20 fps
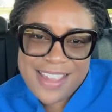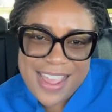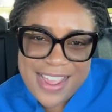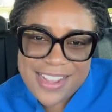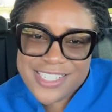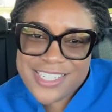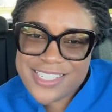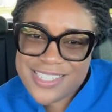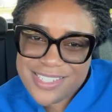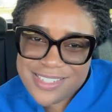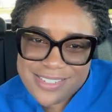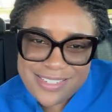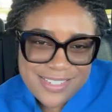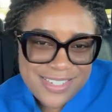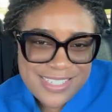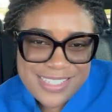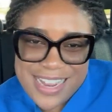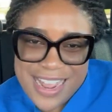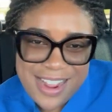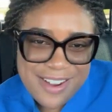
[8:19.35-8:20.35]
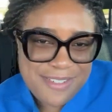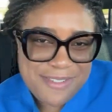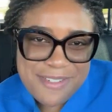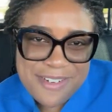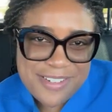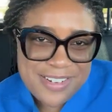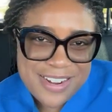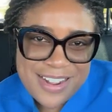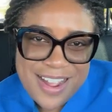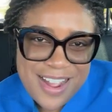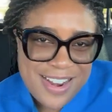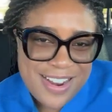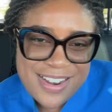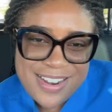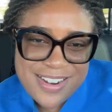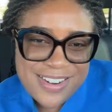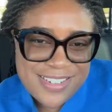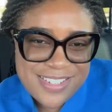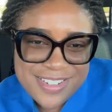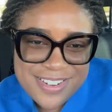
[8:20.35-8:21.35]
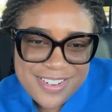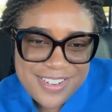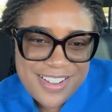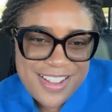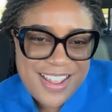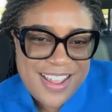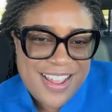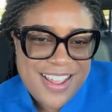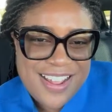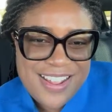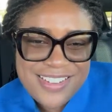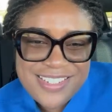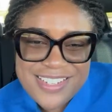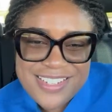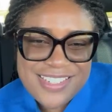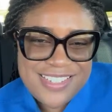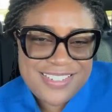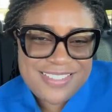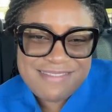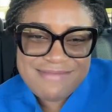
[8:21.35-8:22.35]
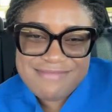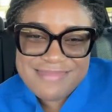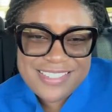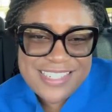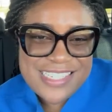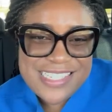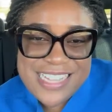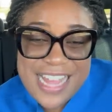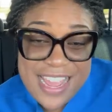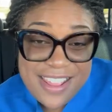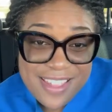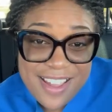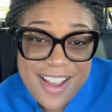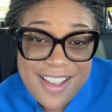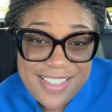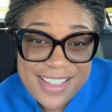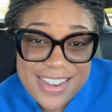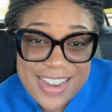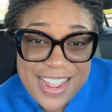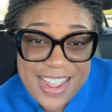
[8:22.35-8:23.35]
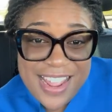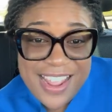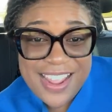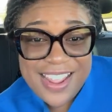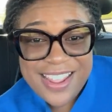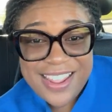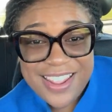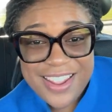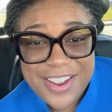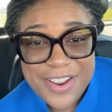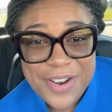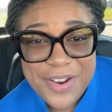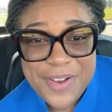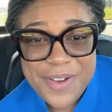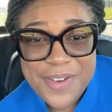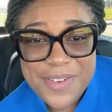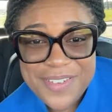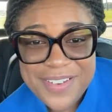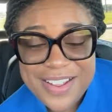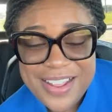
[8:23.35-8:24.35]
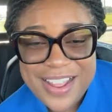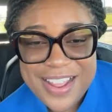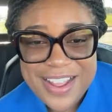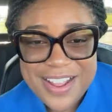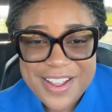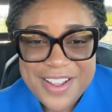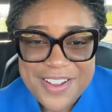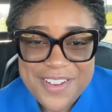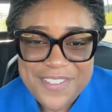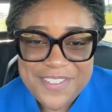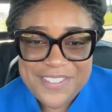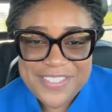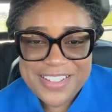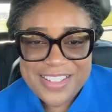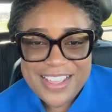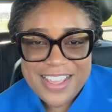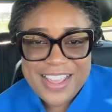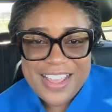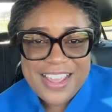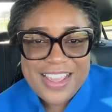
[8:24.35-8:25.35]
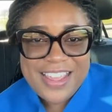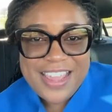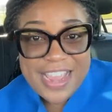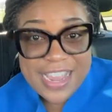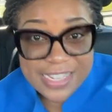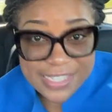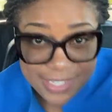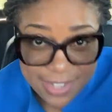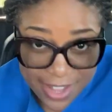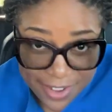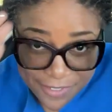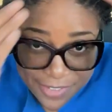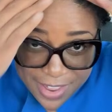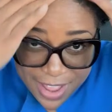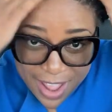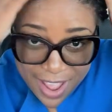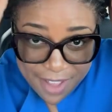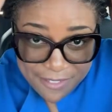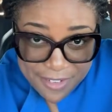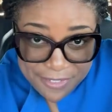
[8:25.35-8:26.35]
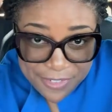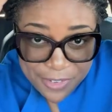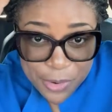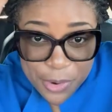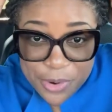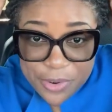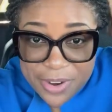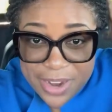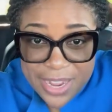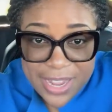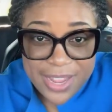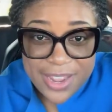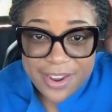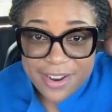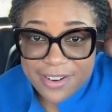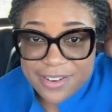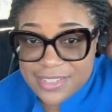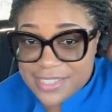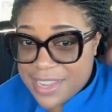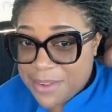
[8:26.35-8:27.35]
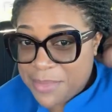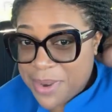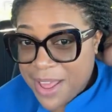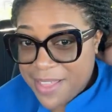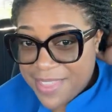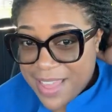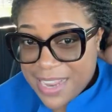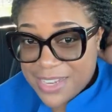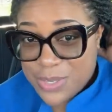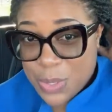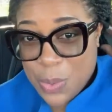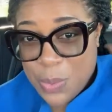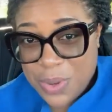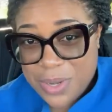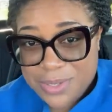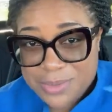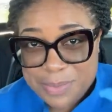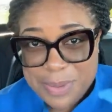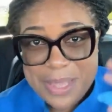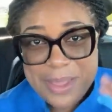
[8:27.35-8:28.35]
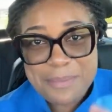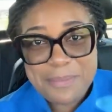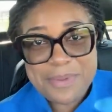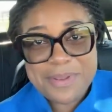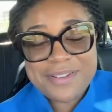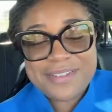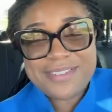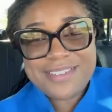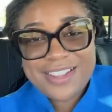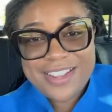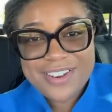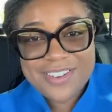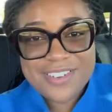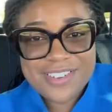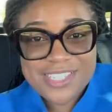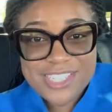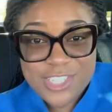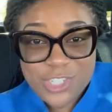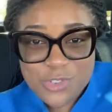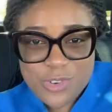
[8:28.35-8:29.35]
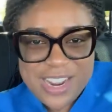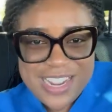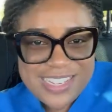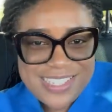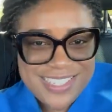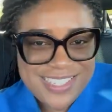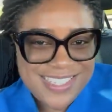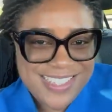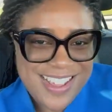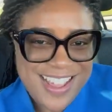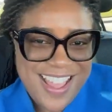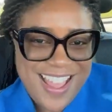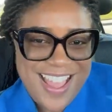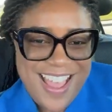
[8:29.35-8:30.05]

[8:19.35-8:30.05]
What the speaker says: Yeah, just like around the corner there. So just like the other day, you know. Yeah, so even though I have a few gray hairs, I'm not that old, people. You know, stress.